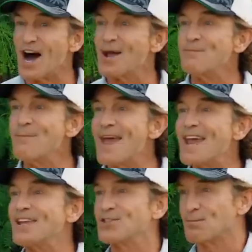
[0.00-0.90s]
not
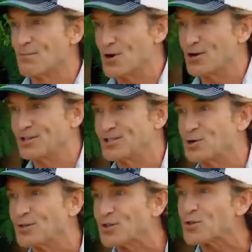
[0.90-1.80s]
made the merge.
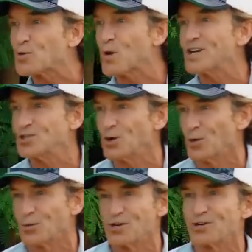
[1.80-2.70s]
You're at the
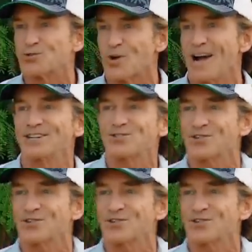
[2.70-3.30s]
threshold where you're trying to